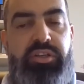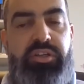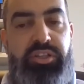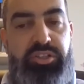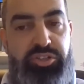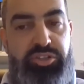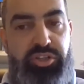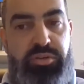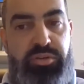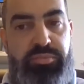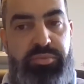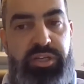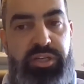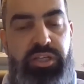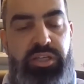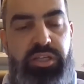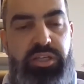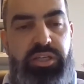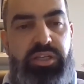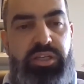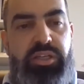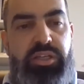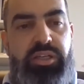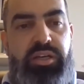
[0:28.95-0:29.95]
in Germany,
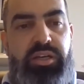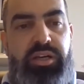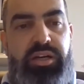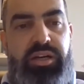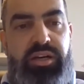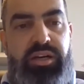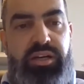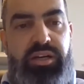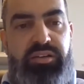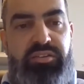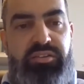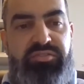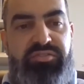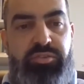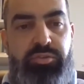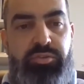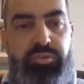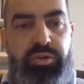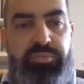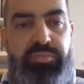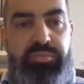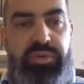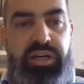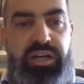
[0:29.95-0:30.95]
and
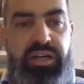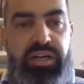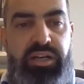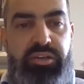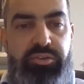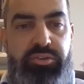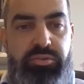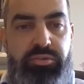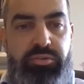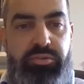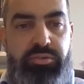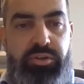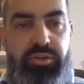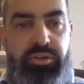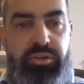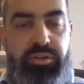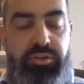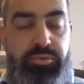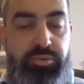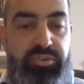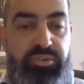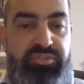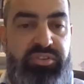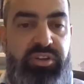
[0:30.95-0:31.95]
Florim Aliu,
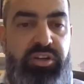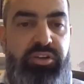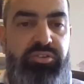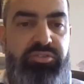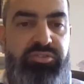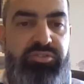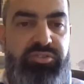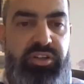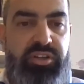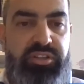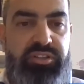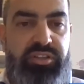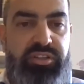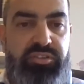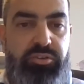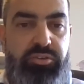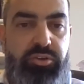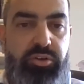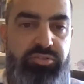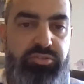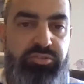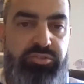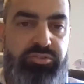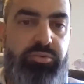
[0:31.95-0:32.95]
who is a consultant
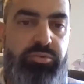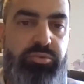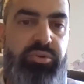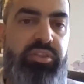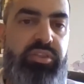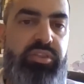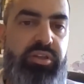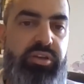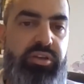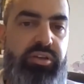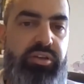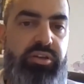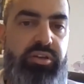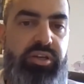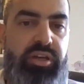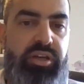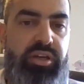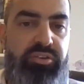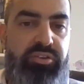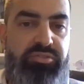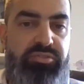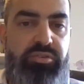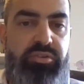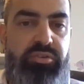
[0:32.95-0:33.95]
also with the
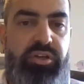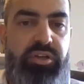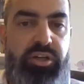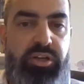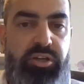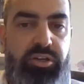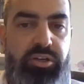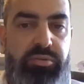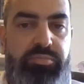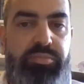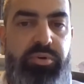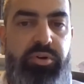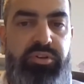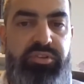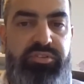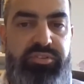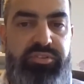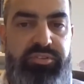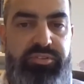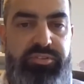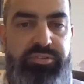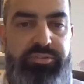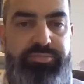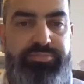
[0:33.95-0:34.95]
Council on Economic
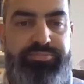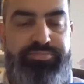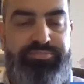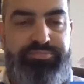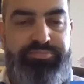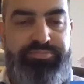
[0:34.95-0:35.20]
Policies.